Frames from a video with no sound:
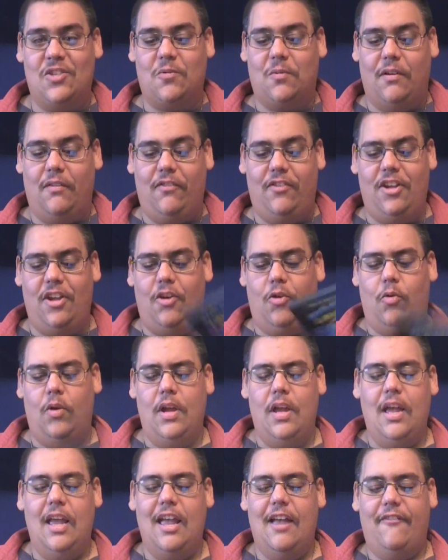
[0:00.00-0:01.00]
review
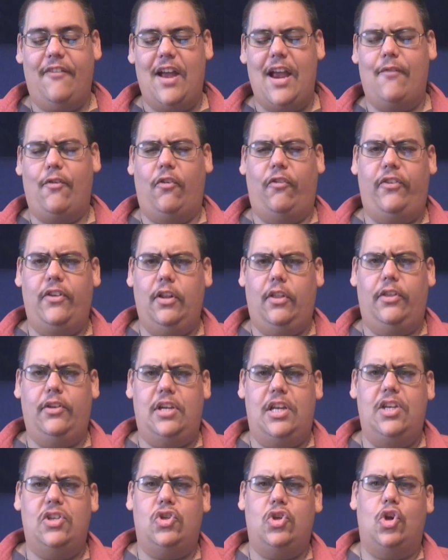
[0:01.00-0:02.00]
if I ever feel the
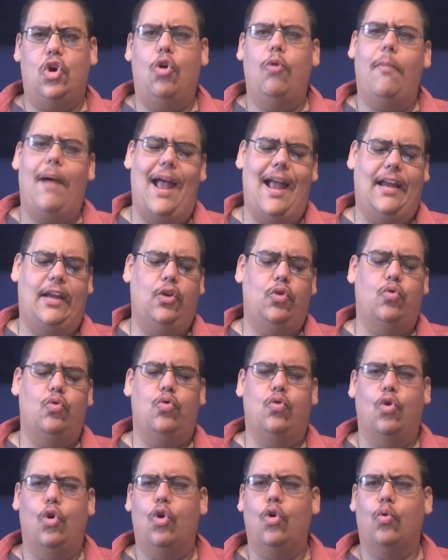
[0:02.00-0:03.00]
need to go back and